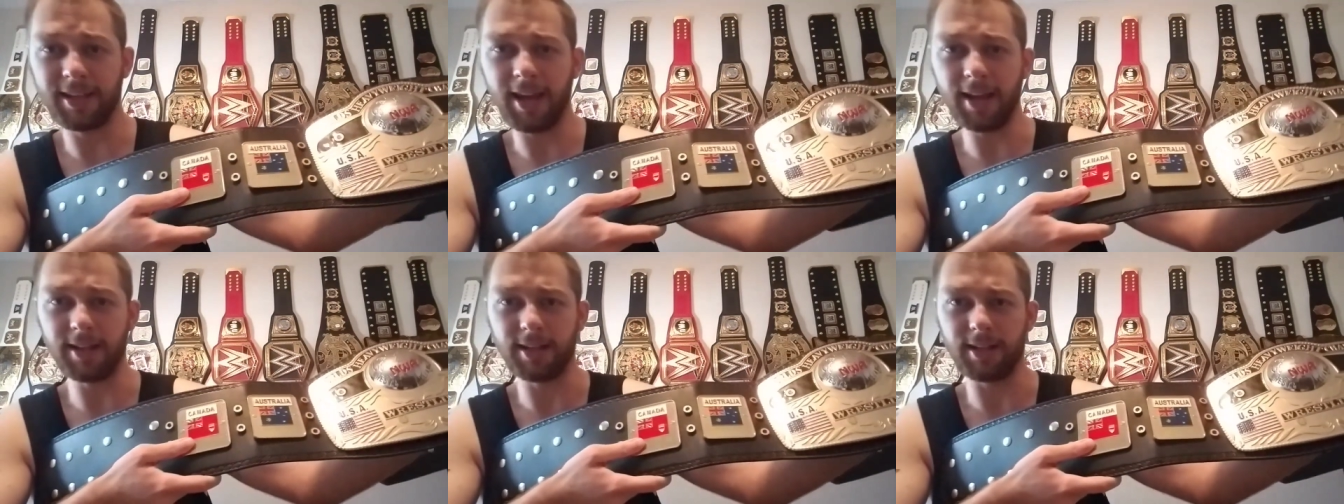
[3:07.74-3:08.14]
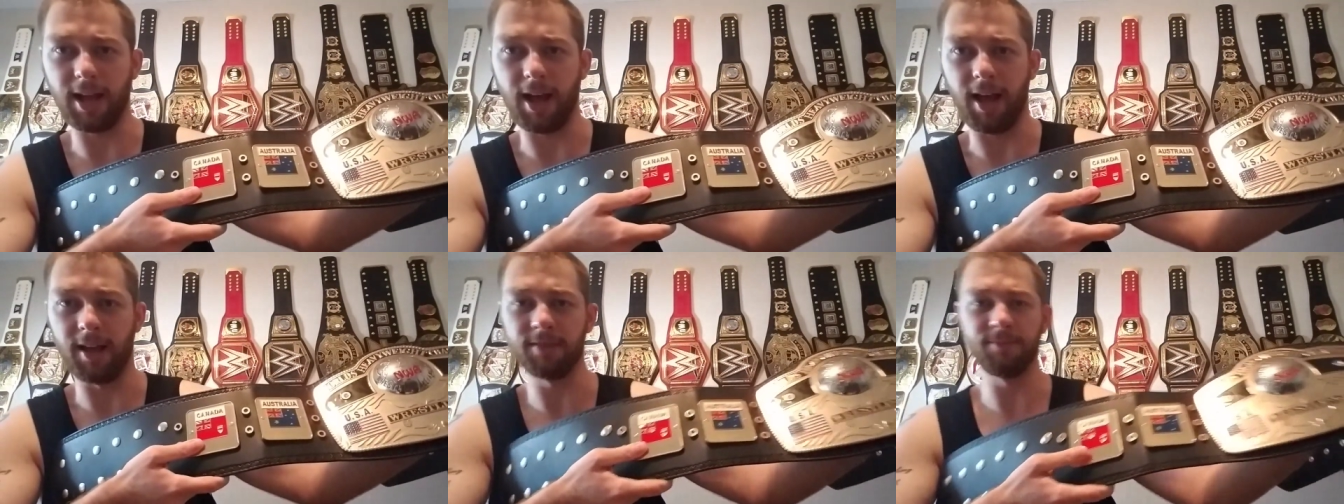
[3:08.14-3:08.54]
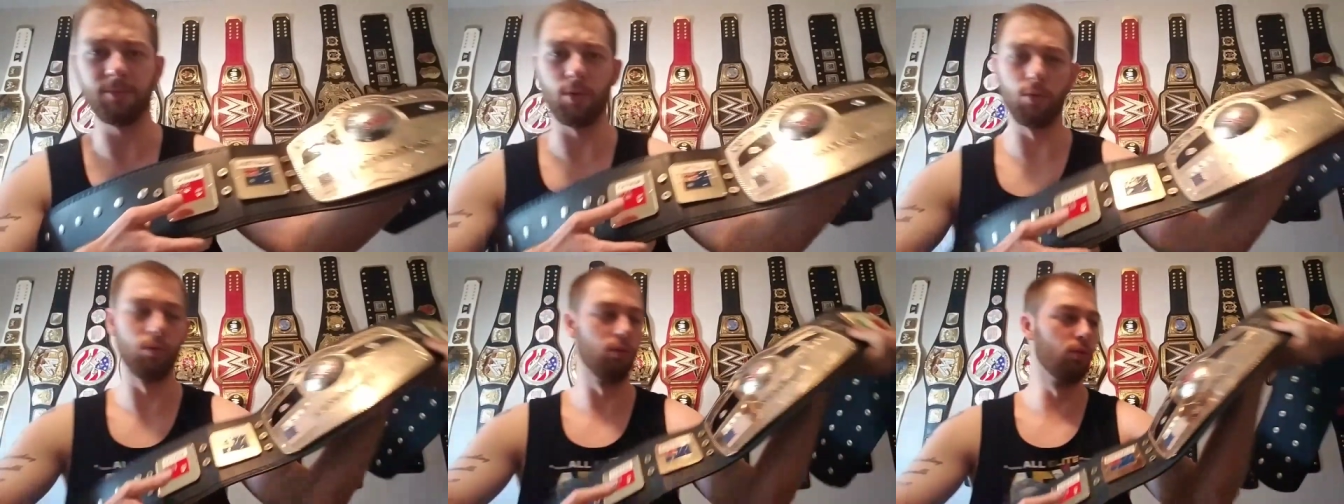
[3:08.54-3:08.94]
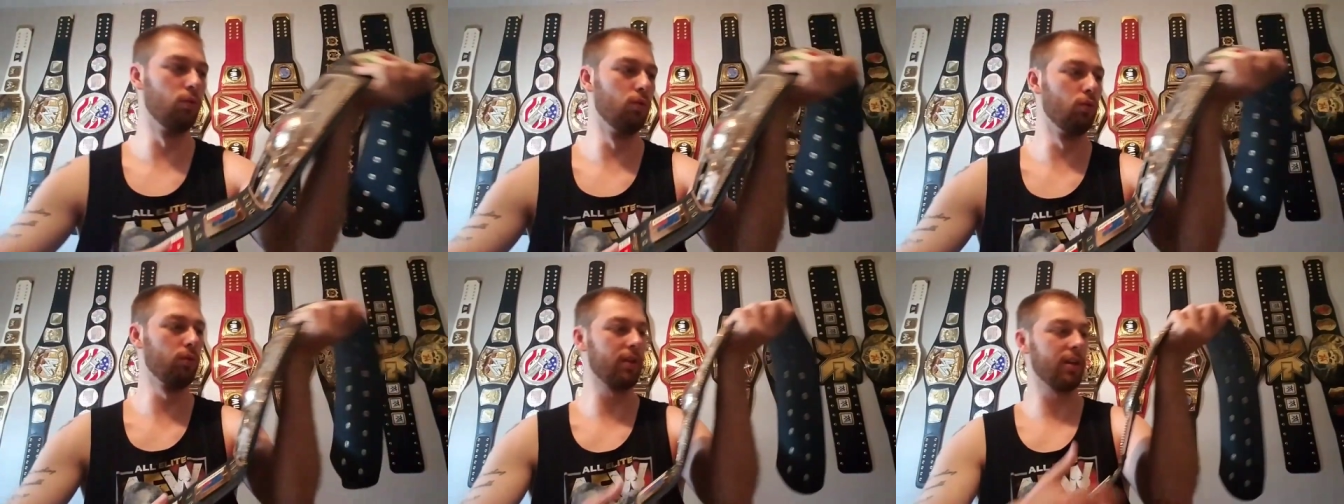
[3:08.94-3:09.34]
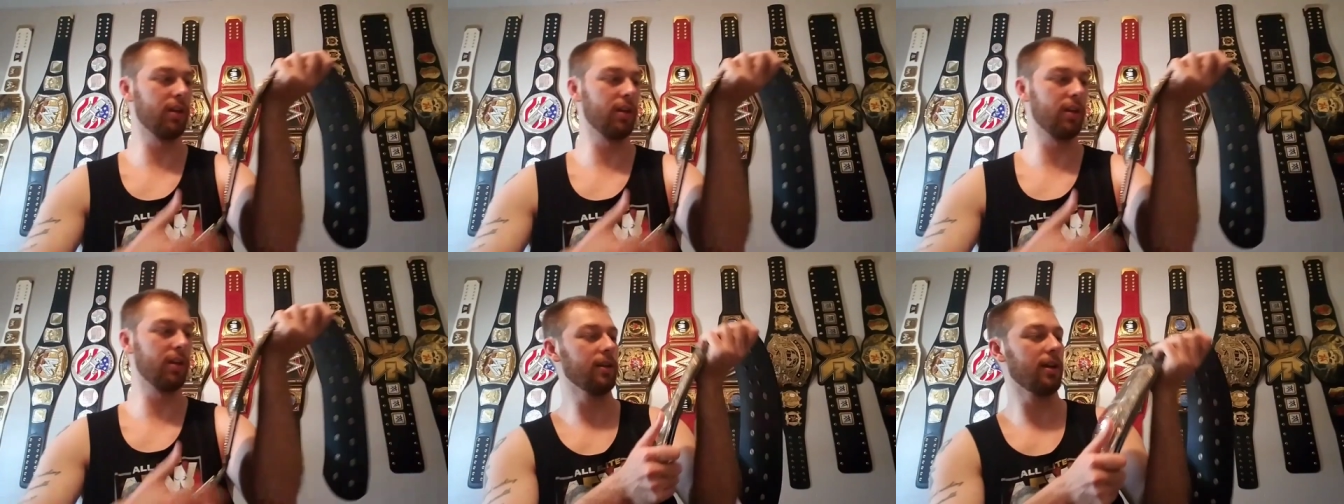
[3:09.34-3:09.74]
Canada. Oh,
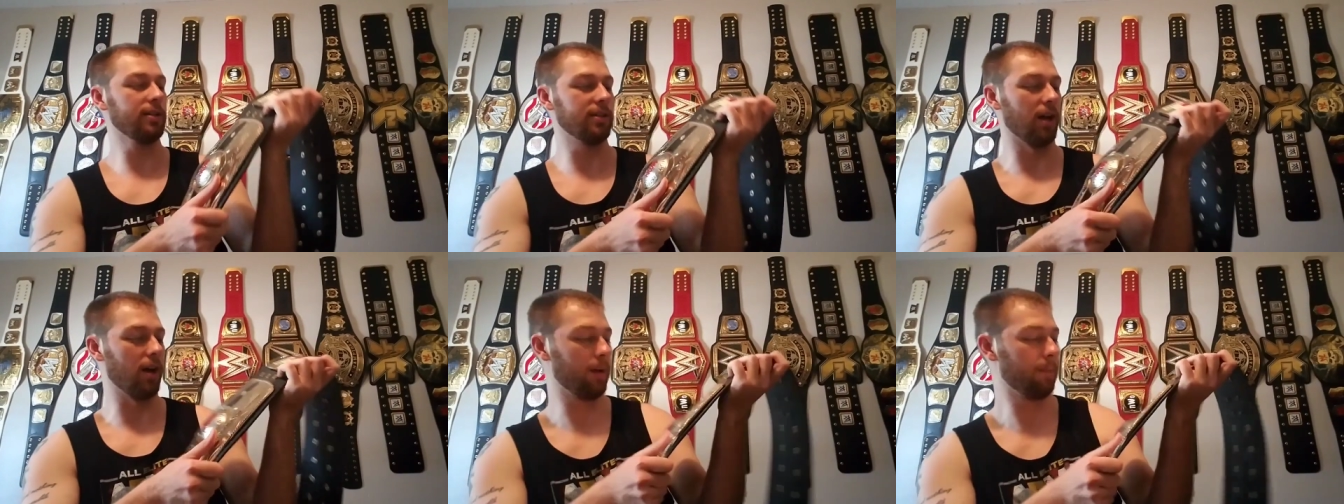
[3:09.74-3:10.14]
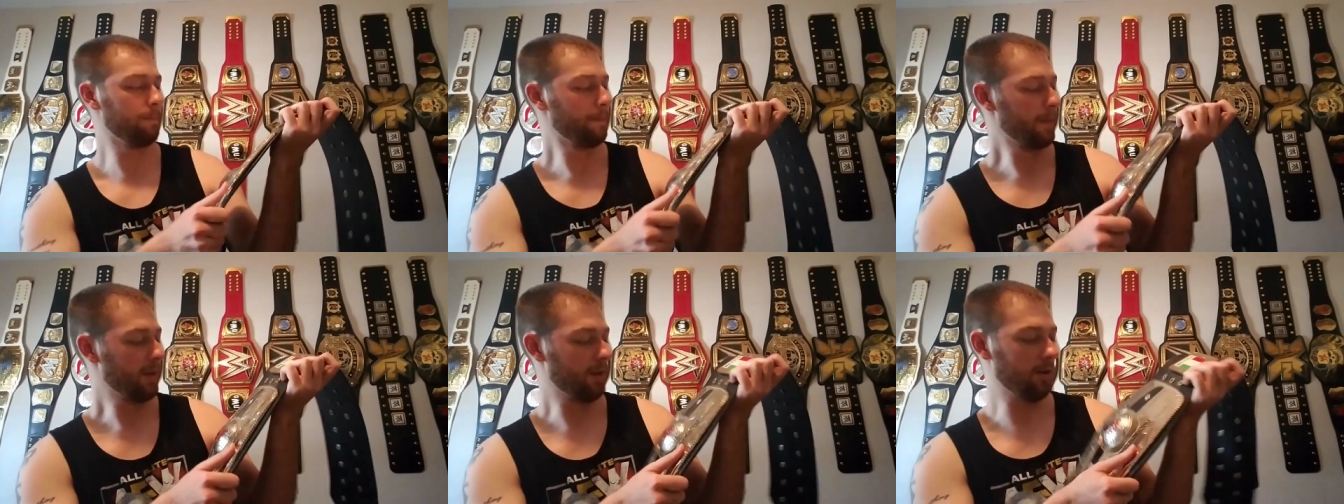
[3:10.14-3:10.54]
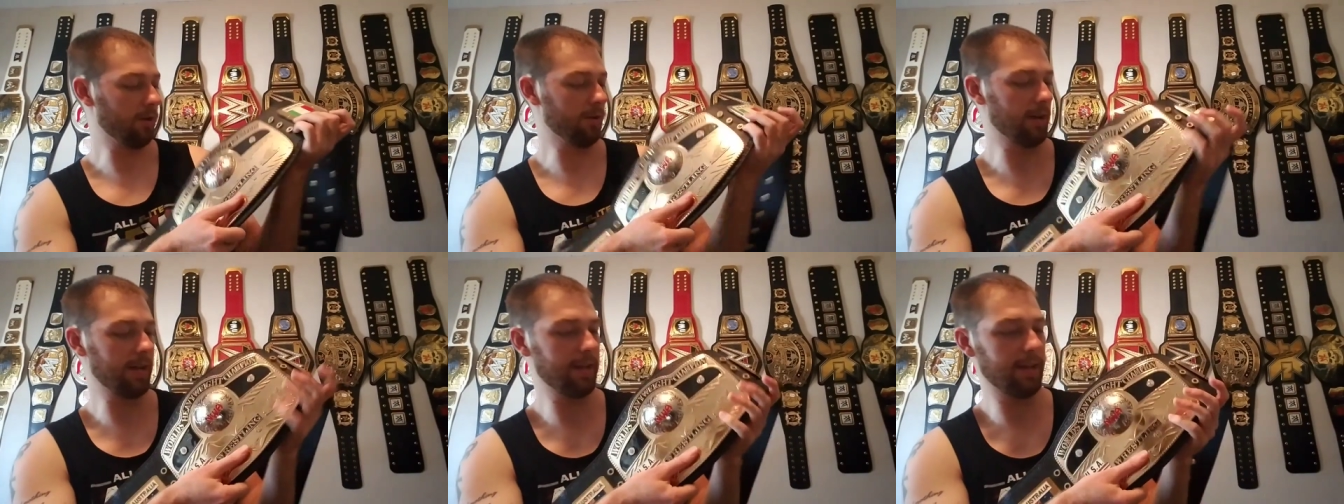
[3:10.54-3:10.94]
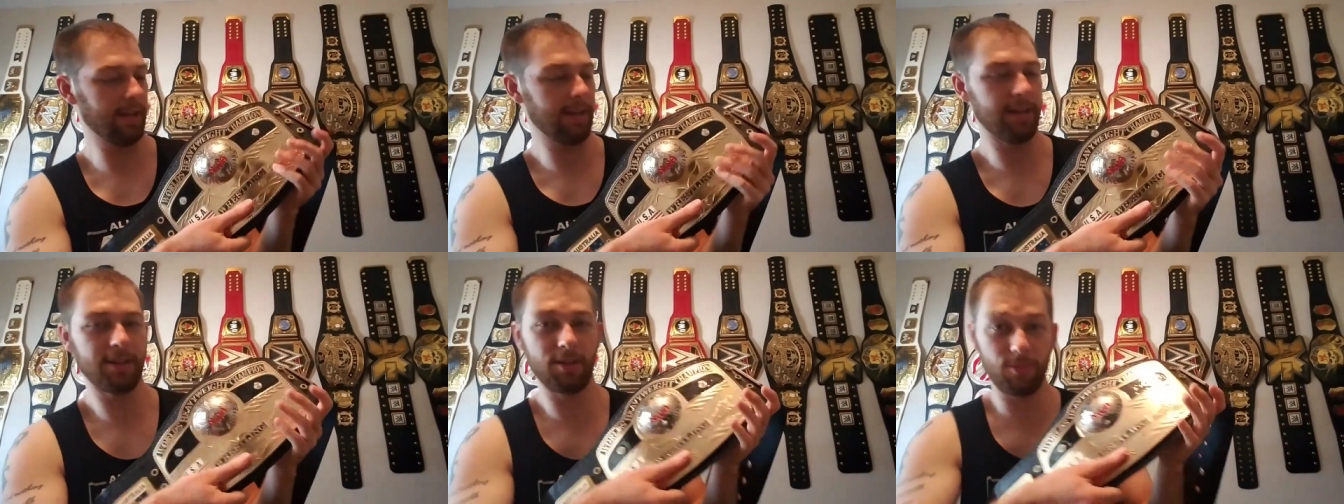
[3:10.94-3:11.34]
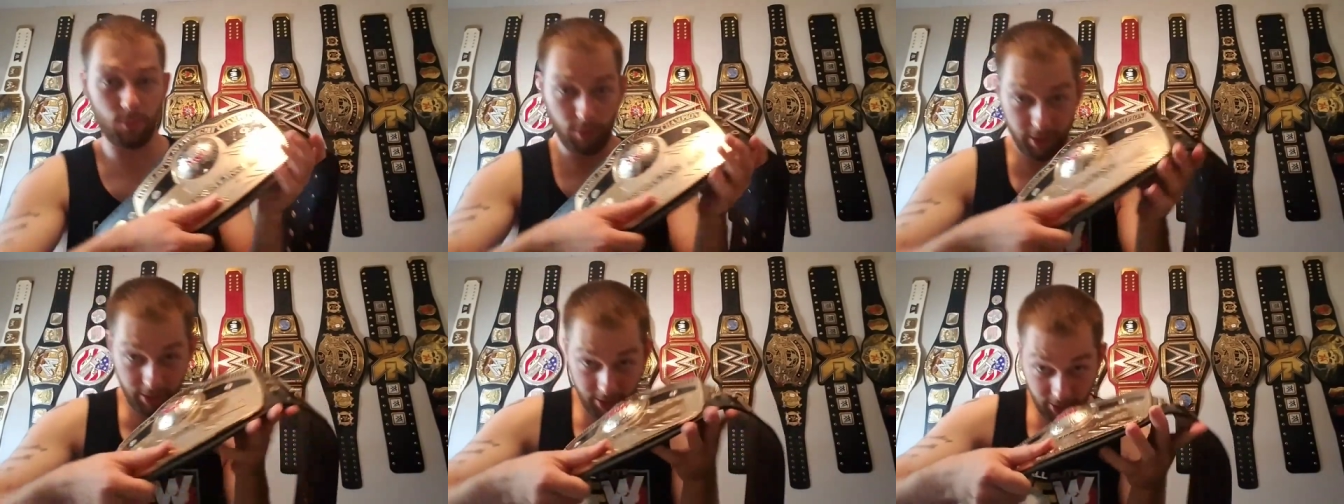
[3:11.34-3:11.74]
Canada. All right, and right